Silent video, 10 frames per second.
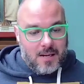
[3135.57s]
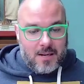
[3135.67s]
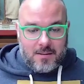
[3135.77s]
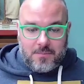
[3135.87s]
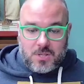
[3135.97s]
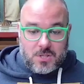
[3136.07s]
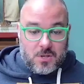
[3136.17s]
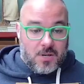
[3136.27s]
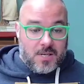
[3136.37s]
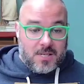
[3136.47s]

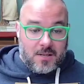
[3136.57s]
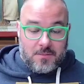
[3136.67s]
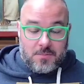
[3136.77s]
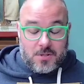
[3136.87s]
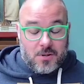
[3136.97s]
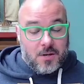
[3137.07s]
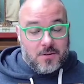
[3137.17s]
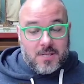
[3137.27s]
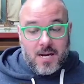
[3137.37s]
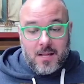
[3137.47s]
Missouri goes
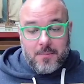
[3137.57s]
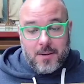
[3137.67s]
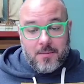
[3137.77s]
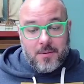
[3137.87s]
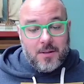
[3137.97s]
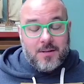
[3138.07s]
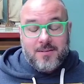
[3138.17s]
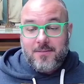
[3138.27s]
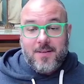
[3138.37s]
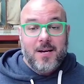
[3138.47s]
into Alabama.
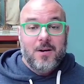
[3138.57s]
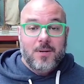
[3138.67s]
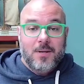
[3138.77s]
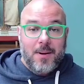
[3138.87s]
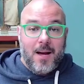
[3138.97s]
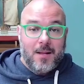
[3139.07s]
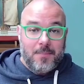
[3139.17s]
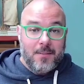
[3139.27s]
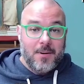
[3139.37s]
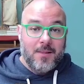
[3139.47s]
Listen, if they go into
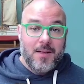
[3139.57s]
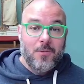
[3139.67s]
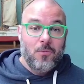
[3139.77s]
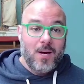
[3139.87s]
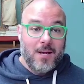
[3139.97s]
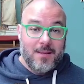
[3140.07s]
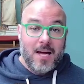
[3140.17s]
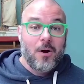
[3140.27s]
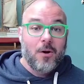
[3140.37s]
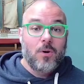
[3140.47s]
Alabama and they win, they
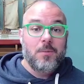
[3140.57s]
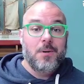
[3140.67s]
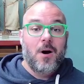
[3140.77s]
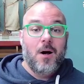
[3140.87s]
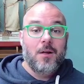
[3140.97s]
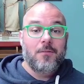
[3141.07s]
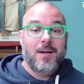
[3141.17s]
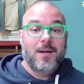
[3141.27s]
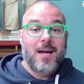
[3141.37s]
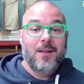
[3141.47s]
are going to be calling for
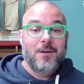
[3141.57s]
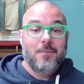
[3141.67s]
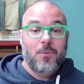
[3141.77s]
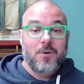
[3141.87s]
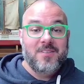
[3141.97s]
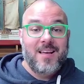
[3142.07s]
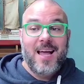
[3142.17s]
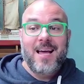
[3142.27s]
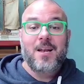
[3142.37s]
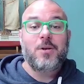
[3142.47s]
Kalen DeBoer's
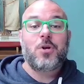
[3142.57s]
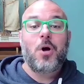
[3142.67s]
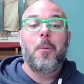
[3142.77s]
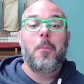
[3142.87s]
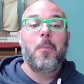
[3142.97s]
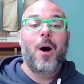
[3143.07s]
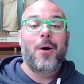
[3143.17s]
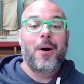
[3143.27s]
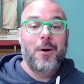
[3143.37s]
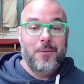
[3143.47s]
head
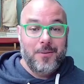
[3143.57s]
tomorrow.